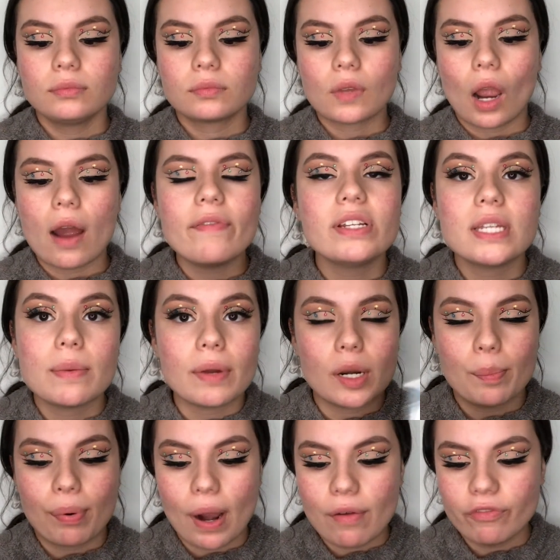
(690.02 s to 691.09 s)
obviously I'm going to
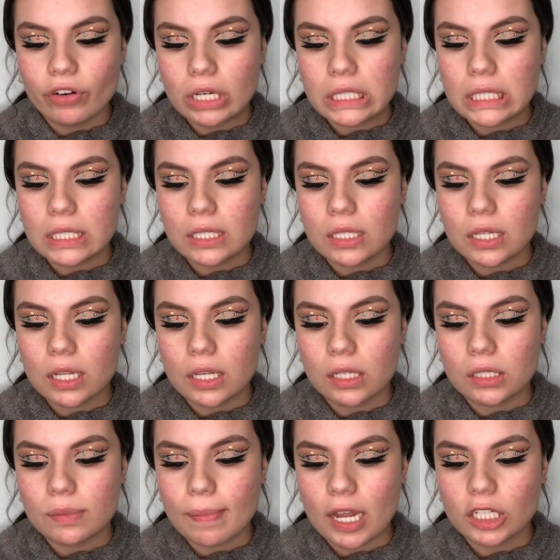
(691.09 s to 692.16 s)
prime first. This is
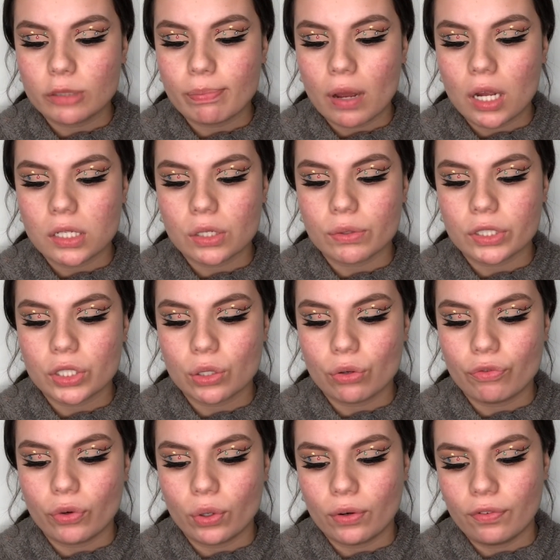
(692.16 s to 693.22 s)
the Smashbox Original
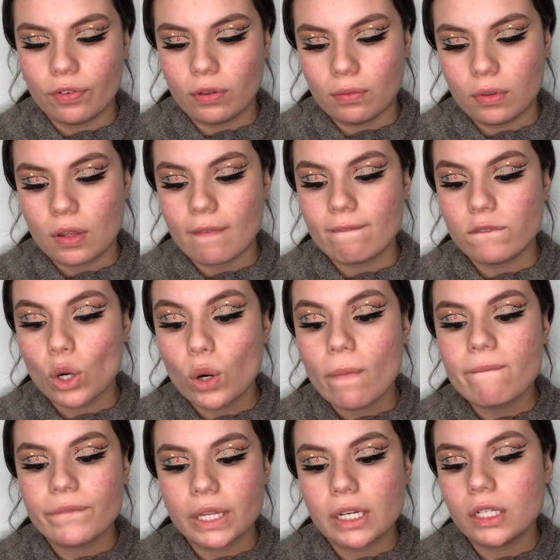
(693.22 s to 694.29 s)
Photo
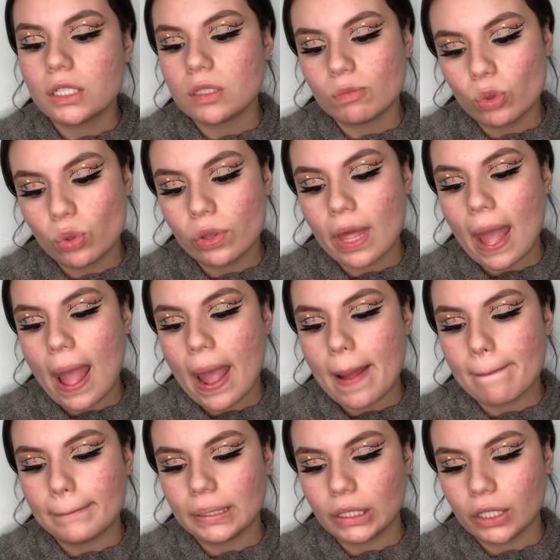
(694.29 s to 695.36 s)
Finish Smooth
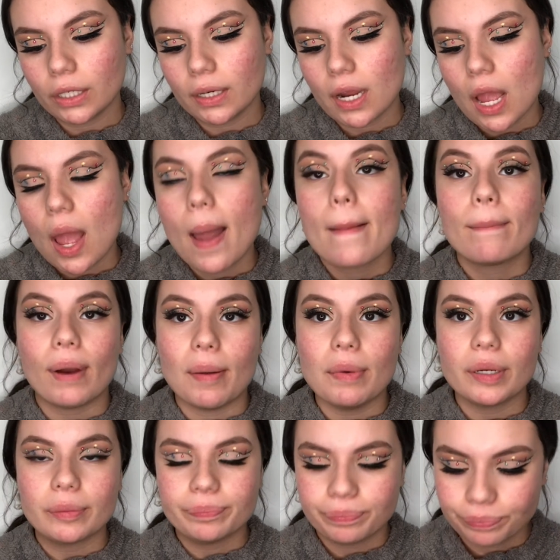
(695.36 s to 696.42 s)
and Blur Primer.
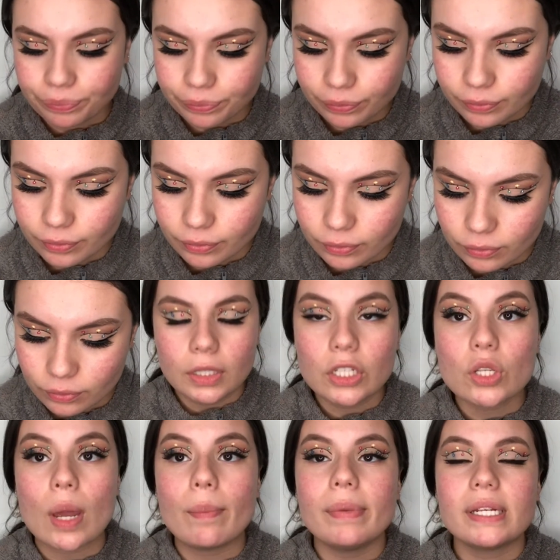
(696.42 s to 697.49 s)
So
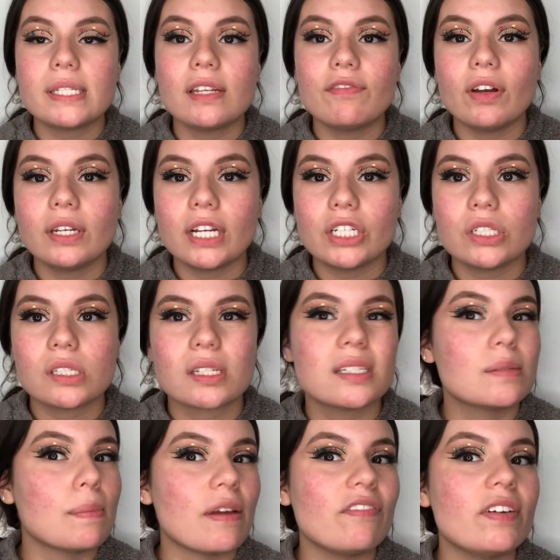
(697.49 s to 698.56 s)
I'm mixing foundations because
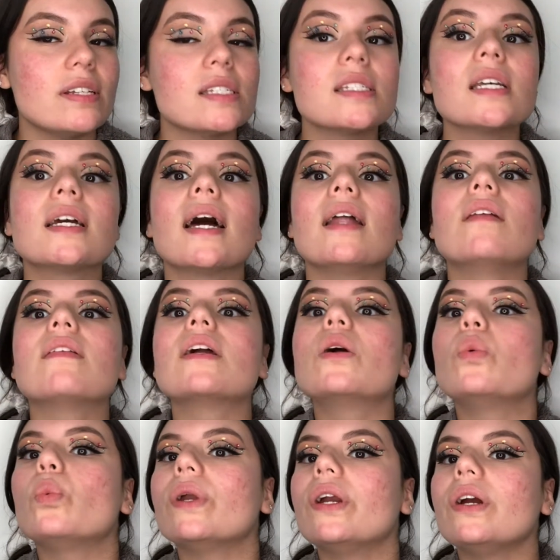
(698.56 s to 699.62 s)
my face is like kind of like a
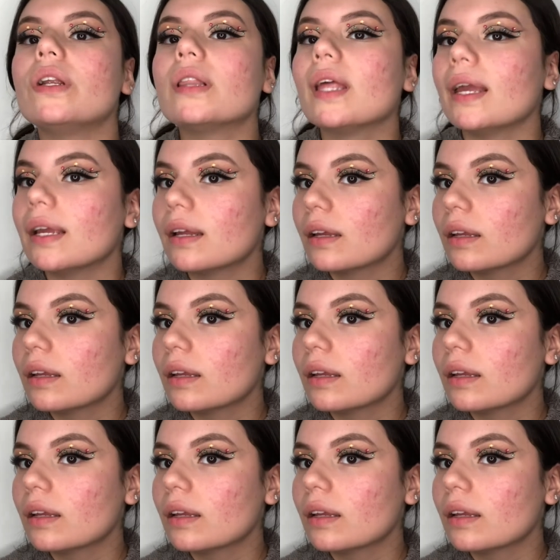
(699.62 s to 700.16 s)
weird like